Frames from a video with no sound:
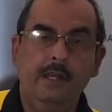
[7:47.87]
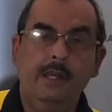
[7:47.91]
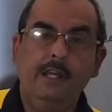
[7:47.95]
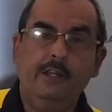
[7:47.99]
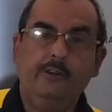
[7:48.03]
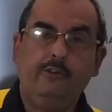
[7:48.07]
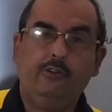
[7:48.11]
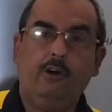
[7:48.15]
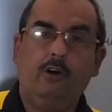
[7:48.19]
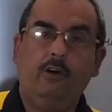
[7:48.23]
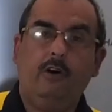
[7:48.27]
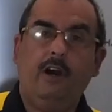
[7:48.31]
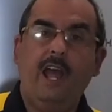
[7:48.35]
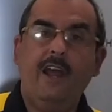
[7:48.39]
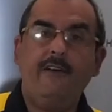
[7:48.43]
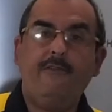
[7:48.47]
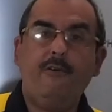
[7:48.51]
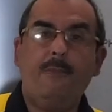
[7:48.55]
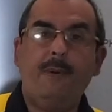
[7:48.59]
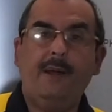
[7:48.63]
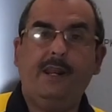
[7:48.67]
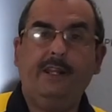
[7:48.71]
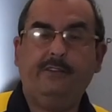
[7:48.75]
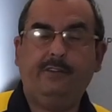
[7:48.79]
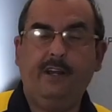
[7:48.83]
So
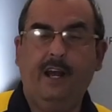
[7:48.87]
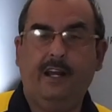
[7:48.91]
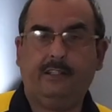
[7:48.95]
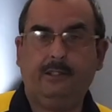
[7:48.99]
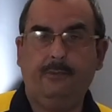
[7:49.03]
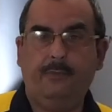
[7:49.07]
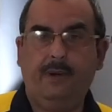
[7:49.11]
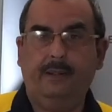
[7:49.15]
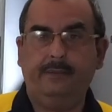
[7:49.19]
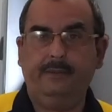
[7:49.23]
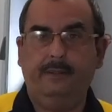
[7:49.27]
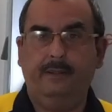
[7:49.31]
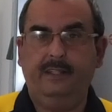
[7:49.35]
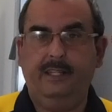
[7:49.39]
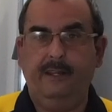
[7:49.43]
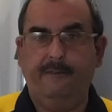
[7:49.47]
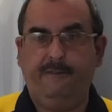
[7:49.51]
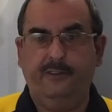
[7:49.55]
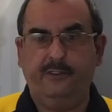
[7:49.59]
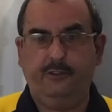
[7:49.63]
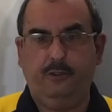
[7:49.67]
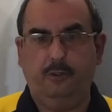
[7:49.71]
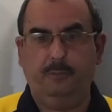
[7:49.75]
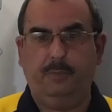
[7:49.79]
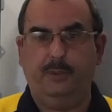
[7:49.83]
everybody talks about the
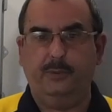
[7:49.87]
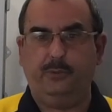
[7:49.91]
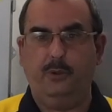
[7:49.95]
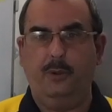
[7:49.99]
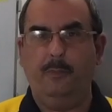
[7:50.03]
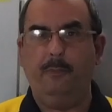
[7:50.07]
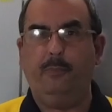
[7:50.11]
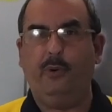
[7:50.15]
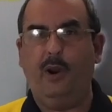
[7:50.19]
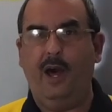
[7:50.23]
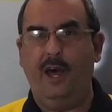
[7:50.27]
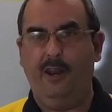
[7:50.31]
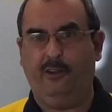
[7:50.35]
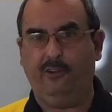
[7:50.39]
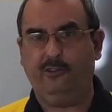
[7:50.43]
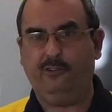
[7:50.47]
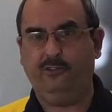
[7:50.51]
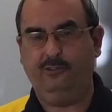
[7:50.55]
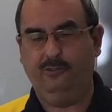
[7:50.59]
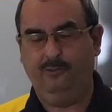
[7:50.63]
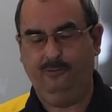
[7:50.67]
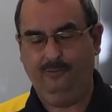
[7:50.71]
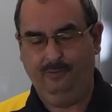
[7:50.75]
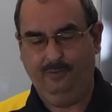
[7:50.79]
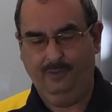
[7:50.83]
differences between products.
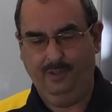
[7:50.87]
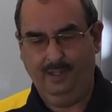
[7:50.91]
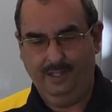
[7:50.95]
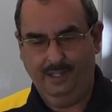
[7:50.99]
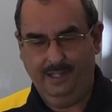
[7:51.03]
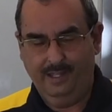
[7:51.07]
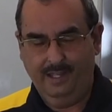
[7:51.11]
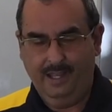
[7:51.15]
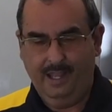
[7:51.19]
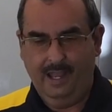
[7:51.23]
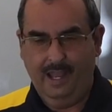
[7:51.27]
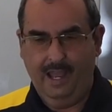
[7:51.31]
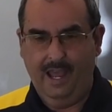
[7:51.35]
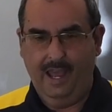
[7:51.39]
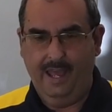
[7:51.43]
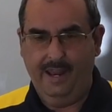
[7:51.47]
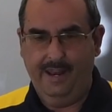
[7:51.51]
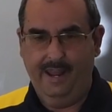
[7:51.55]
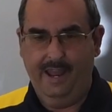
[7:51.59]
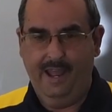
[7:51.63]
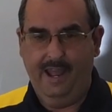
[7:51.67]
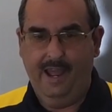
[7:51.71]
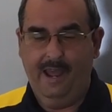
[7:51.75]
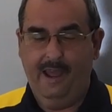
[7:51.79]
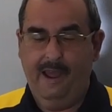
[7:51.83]

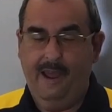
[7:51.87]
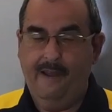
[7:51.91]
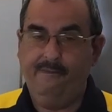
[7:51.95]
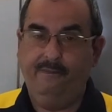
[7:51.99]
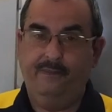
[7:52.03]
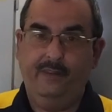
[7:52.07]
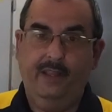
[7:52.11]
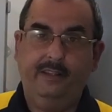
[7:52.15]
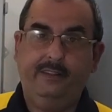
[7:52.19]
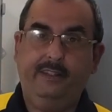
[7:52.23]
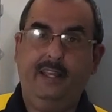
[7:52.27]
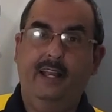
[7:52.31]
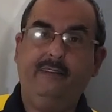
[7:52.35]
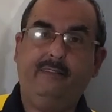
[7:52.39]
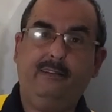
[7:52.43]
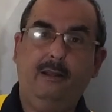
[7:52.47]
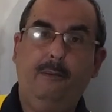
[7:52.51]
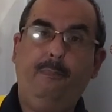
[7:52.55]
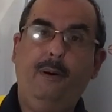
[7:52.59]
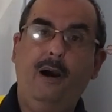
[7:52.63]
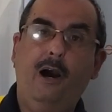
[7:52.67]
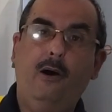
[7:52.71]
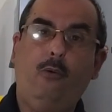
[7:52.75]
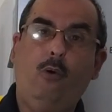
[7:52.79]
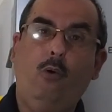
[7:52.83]
And Tesla
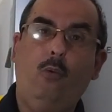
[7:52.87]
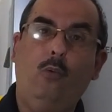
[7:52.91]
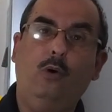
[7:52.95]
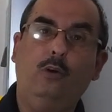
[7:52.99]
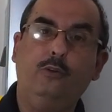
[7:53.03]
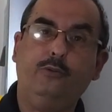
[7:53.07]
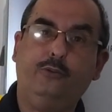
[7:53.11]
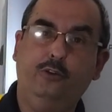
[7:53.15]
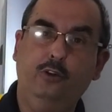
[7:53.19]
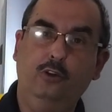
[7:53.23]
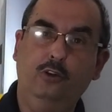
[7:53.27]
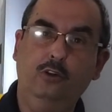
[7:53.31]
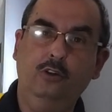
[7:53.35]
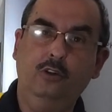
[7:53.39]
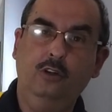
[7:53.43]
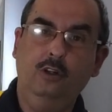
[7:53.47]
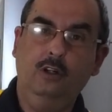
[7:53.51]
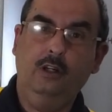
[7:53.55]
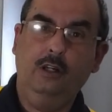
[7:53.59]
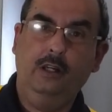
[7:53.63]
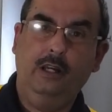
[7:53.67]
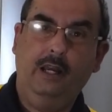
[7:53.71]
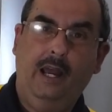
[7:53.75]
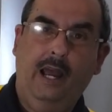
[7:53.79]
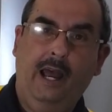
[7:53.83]
PowerWall 2
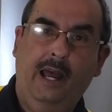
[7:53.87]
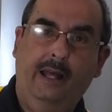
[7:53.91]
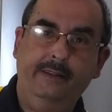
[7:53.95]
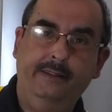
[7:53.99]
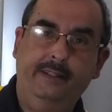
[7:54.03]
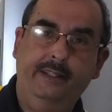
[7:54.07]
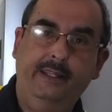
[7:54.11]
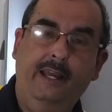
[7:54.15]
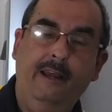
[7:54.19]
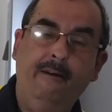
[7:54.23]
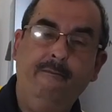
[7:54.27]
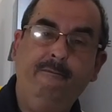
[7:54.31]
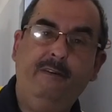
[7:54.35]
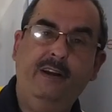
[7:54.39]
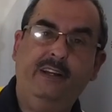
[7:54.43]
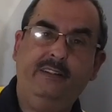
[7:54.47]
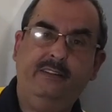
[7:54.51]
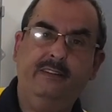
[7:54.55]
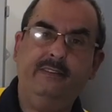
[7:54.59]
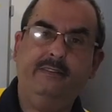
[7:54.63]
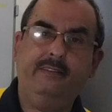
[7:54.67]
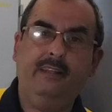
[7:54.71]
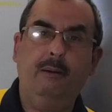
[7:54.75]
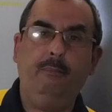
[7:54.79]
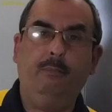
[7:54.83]
and the Enphase
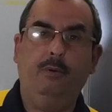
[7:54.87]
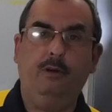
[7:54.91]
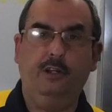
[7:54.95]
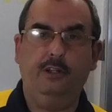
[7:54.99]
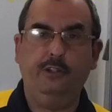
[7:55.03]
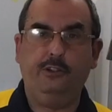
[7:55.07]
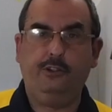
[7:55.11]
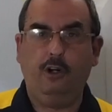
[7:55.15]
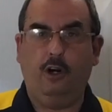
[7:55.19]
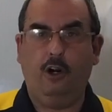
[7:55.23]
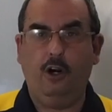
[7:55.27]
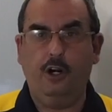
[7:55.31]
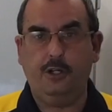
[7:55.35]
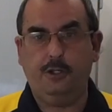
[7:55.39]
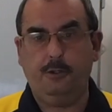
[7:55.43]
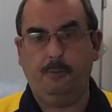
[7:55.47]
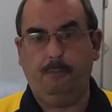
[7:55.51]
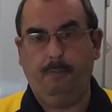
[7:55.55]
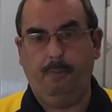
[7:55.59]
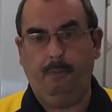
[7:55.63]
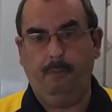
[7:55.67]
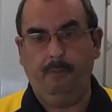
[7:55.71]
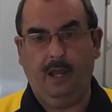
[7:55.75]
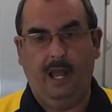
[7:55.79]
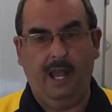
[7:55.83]
Ensemble in charge
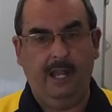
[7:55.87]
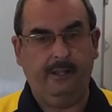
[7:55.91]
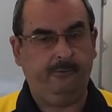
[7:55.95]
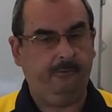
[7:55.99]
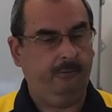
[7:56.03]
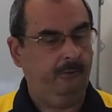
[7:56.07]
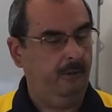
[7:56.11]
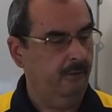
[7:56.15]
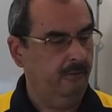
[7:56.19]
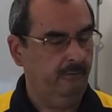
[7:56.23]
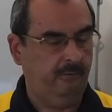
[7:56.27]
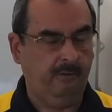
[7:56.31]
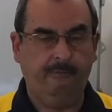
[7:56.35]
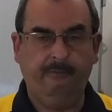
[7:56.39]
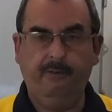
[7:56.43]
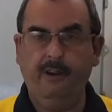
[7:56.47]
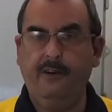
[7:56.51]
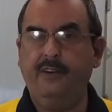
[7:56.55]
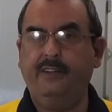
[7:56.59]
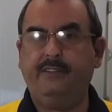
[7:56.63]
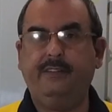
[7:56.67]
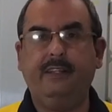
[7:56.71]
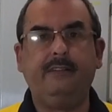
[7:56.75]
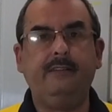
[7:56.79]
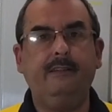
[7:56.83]
has some very
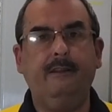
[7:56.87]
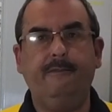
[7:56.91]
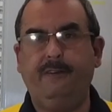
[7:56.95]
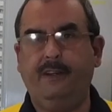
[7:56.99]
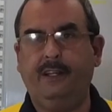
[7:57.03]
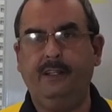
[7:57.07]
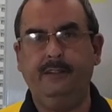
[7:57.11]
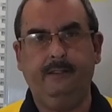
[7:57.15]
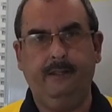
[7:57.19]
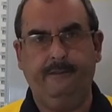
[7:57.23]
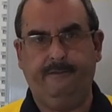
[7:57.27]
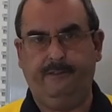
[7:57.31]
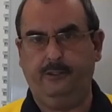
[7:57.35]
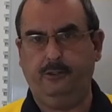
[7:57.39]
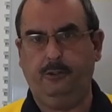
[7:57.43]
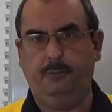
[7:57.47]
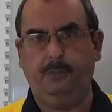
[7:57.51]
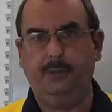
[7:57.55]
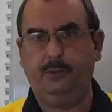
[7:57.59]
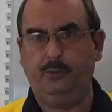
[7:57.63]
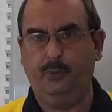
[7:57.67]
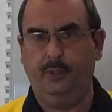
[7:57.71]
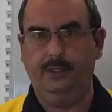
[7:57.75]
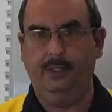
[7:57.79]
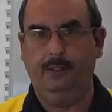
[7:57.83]
significant differences
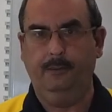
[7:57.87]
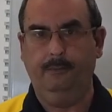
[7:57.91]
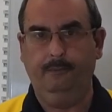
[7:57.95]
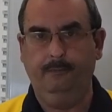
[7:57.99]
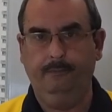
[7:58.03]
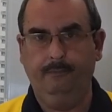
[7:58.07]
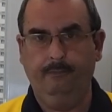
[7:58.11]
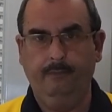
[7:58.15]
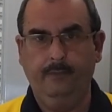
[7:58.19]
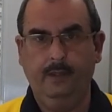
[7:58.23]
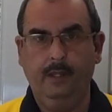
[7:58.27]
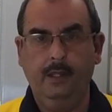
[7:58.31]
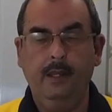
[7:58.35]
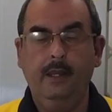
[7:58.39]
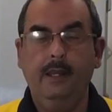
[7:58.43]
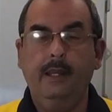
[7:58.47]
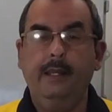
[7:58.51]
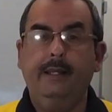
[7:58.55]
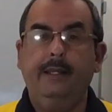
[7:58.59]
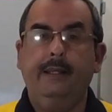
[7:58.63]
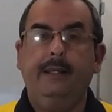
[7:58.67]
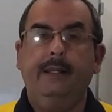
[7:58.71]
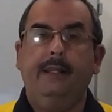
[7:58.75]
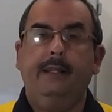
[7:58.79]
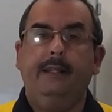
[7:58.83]
between them.
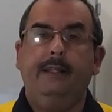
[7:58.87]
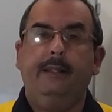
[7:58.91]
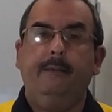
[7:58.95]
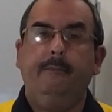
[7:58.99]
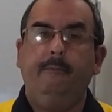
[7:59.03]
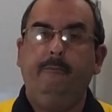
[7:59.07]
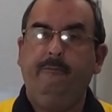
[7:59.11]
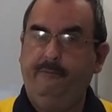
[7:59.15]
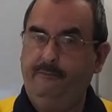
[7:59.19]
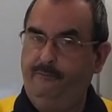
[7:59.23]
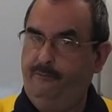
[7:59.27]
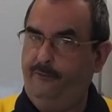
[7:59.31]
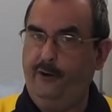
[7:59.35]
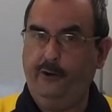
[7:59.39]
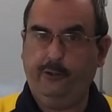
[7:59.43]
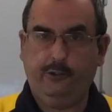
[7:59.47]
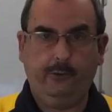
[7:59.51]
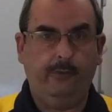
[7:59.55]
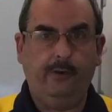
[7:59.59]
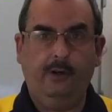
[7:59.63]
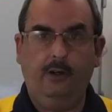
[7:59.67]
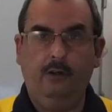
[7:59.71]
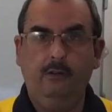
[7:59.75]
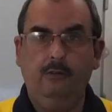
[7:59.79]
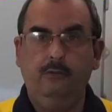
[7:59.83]
First of
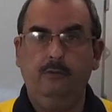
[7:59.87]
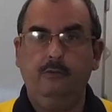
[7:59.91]
all,